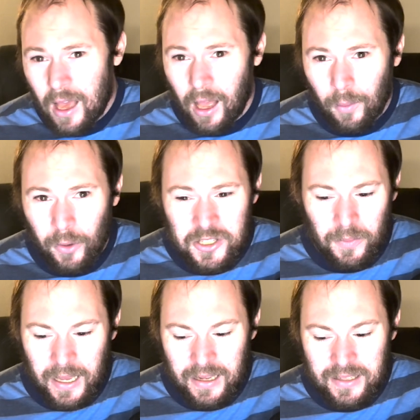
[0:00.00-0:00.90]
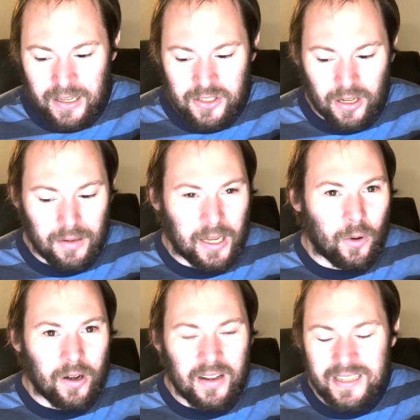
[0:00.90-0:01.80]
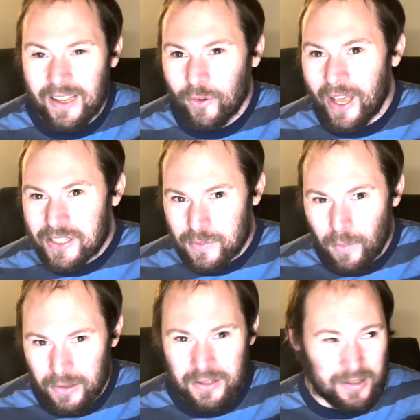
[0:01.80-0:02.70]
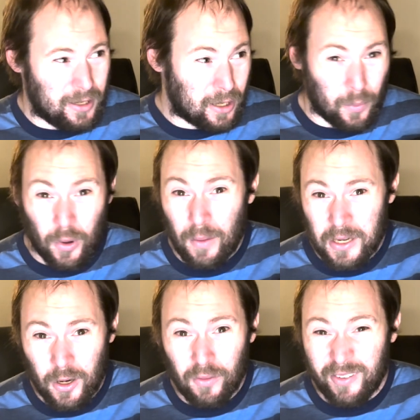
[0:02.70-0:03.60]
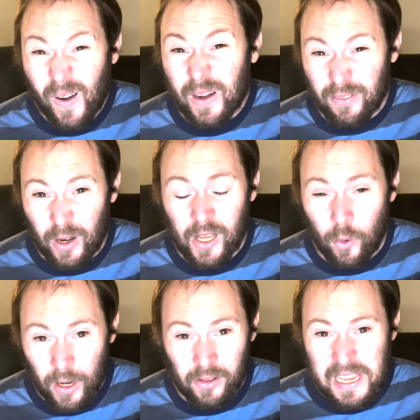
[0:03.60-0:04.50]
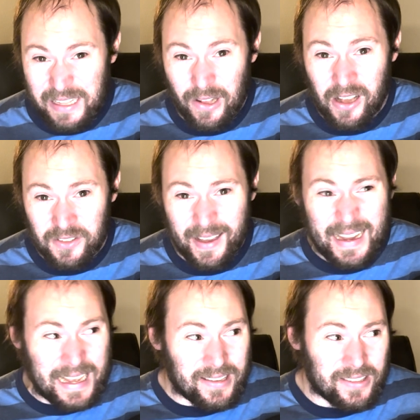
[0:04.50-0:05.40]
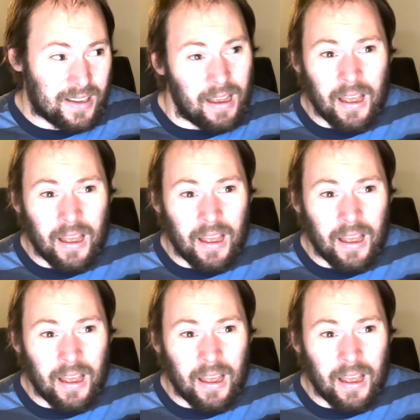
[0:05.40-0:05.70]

WrestleMania tickets are going to be going on sale next month. They're going to probably go very quickly in Las Vegas.